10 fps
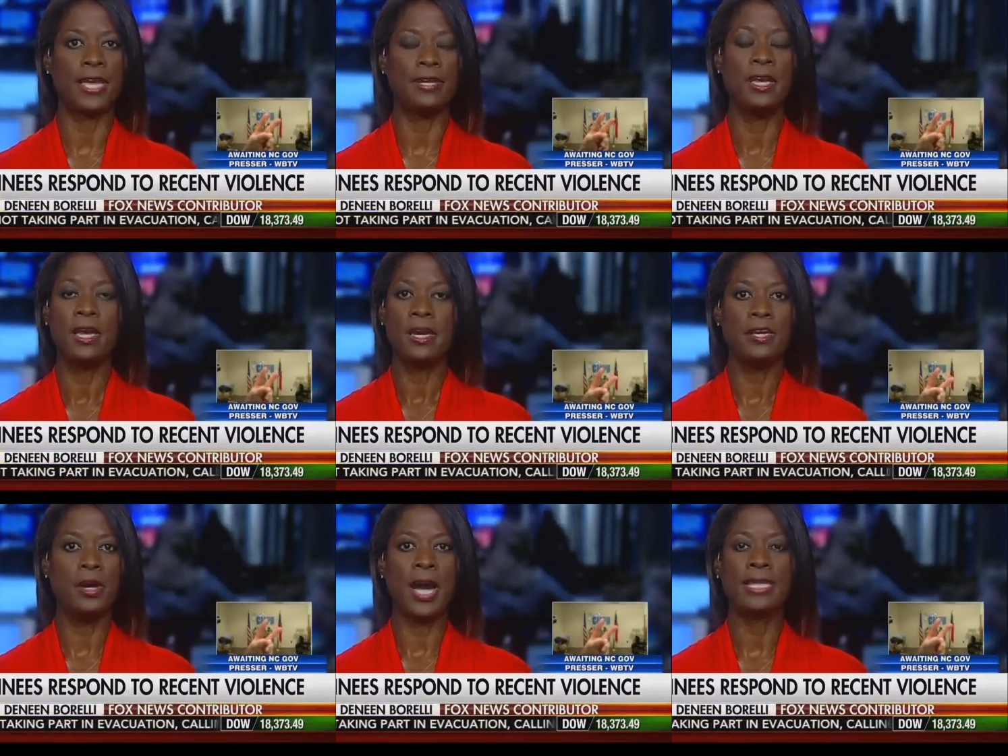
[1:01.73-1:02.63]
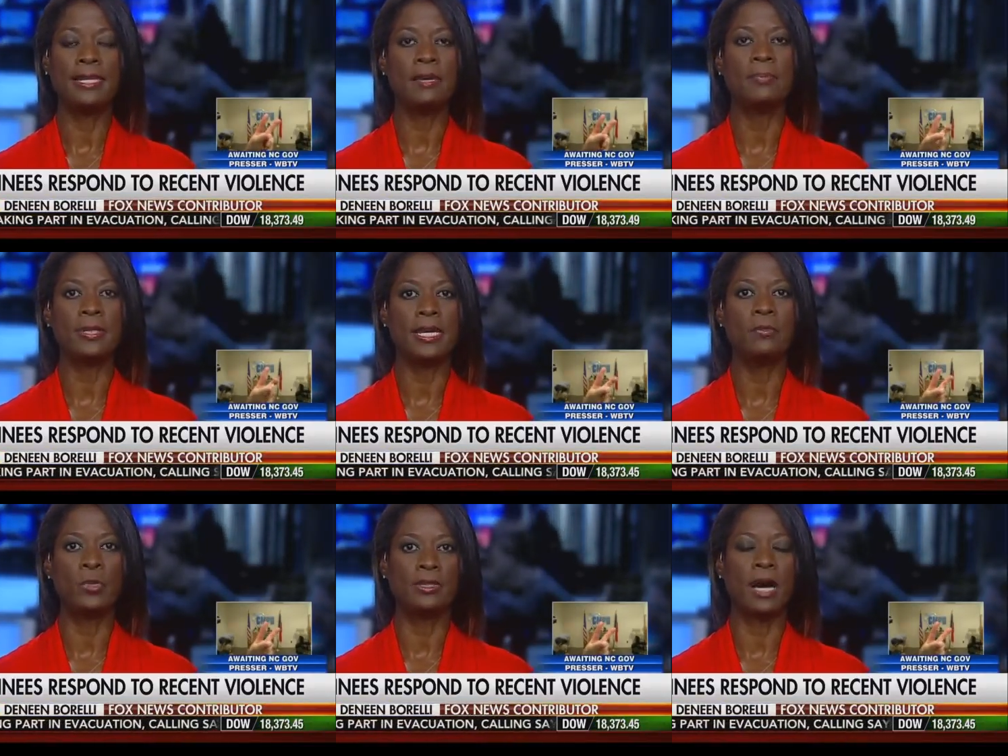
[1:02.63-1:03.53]
And, you know, I lay
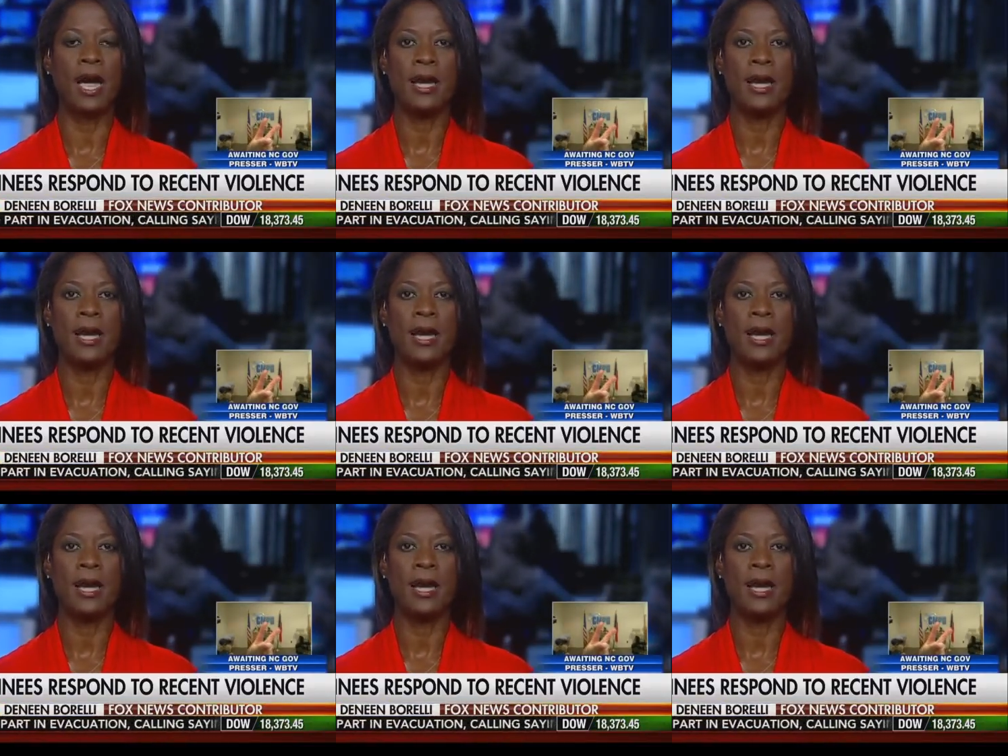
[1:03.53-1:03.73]
blame with the